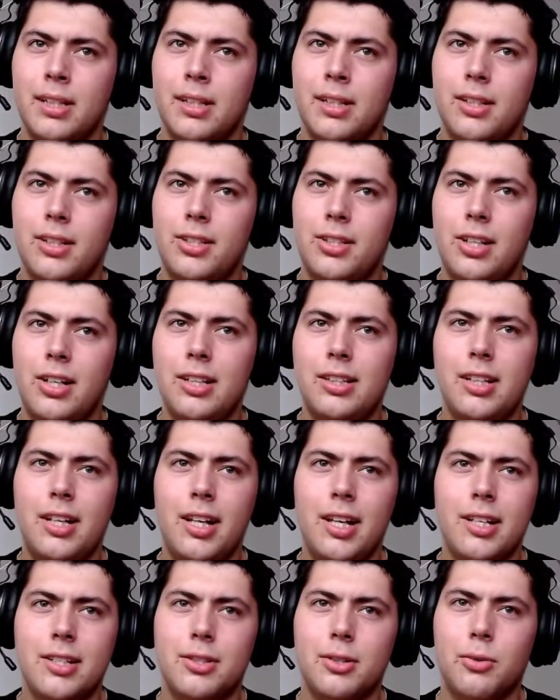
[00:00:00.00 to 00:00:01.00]
She literally
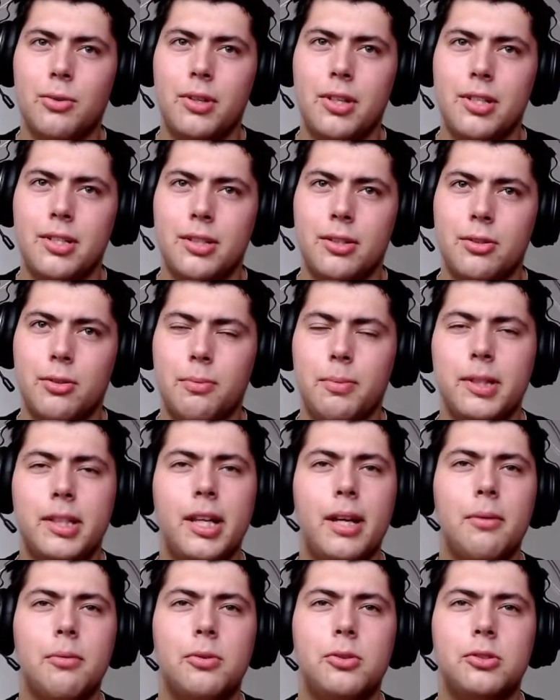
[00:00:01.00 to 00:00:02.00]
has no reason to, but
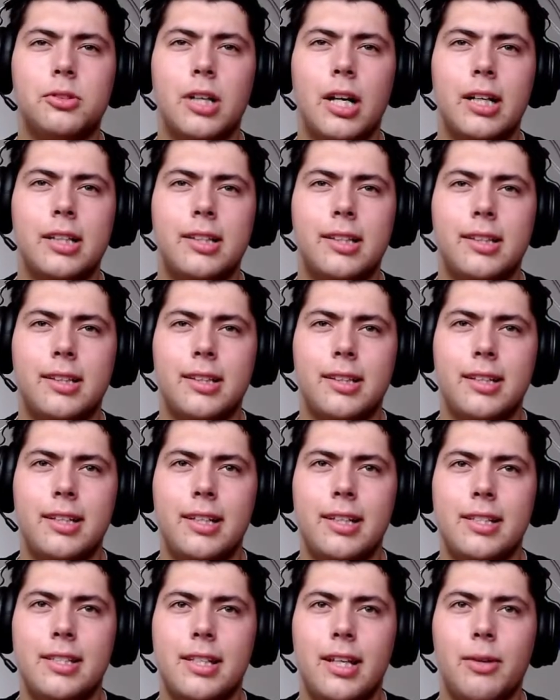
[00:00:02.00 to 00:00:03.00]
I'm glad at
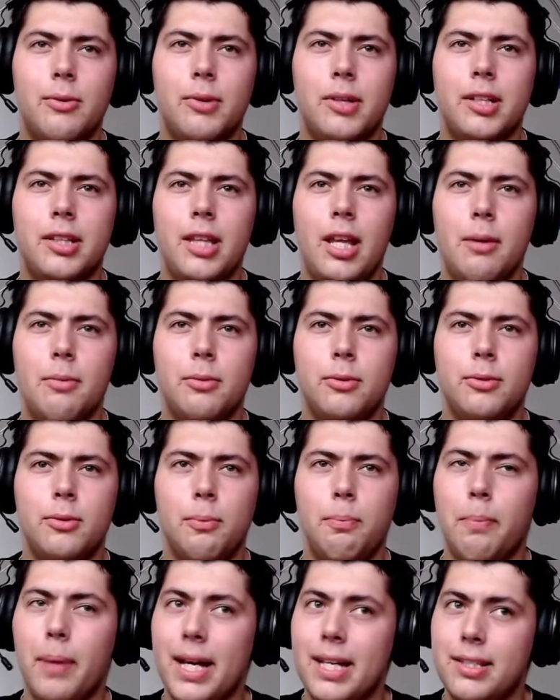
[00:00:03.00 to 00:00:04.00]
least you weren't able to
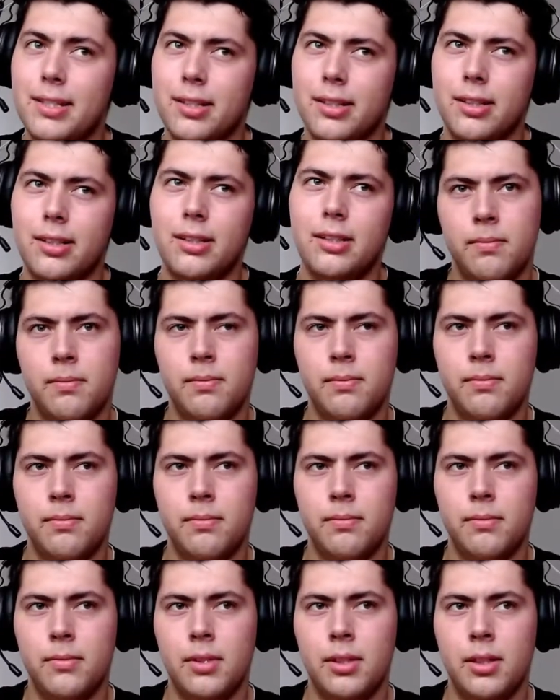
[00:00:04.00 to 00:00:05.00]
best her.
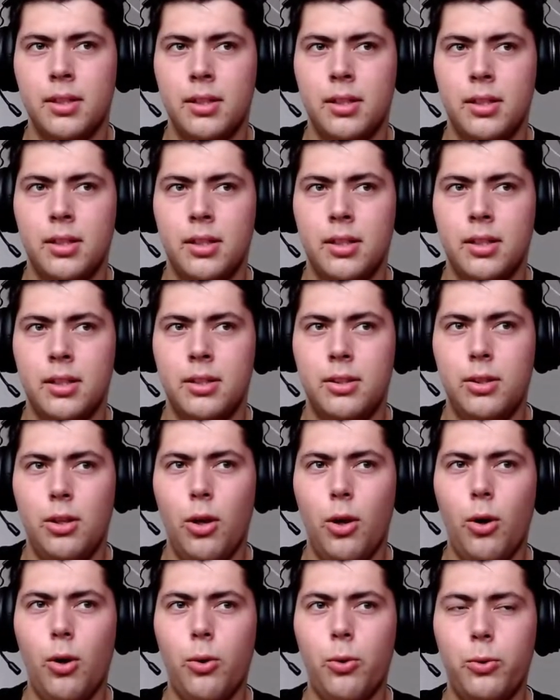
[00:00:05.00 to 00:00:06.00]

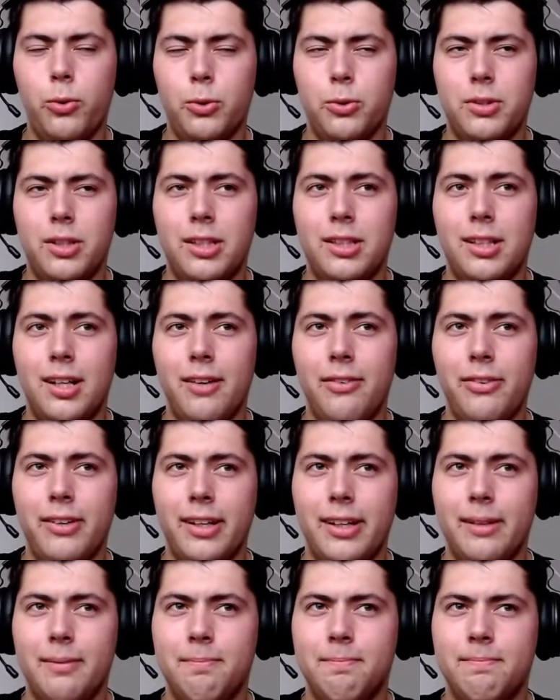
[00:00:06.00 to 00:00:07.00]
No, you did
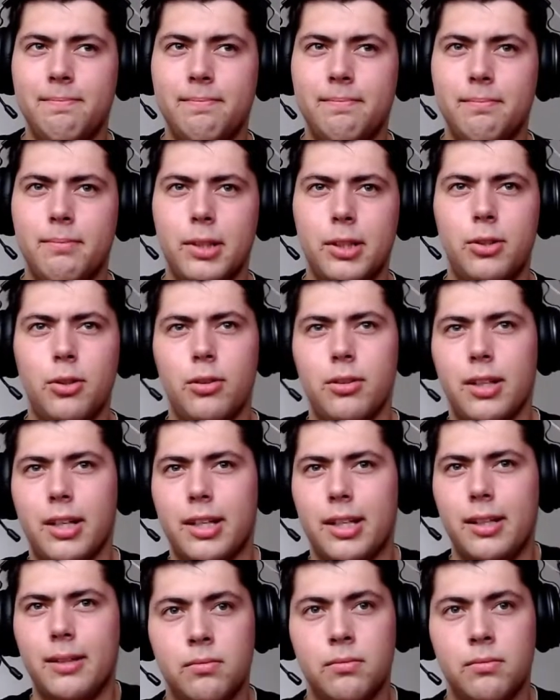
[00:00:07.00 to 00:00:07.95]
nothing. But you're lucky.